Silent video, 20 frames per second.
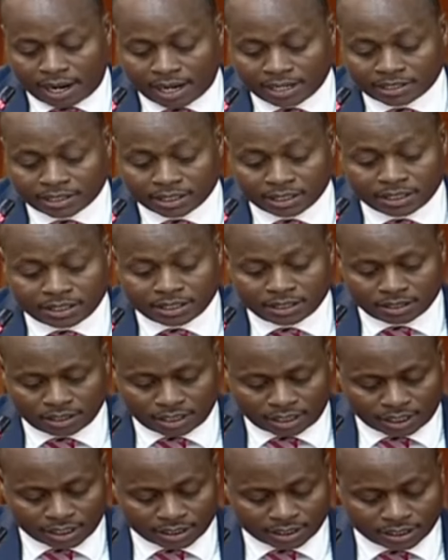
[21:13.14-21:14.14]
I said,
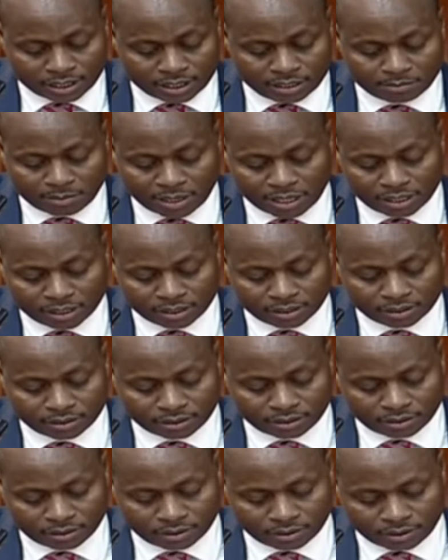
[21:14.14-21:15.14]
like I said. Would you read it?
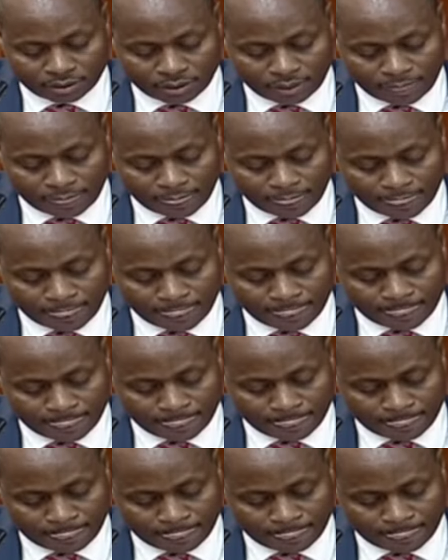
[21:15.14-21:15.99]
Would you read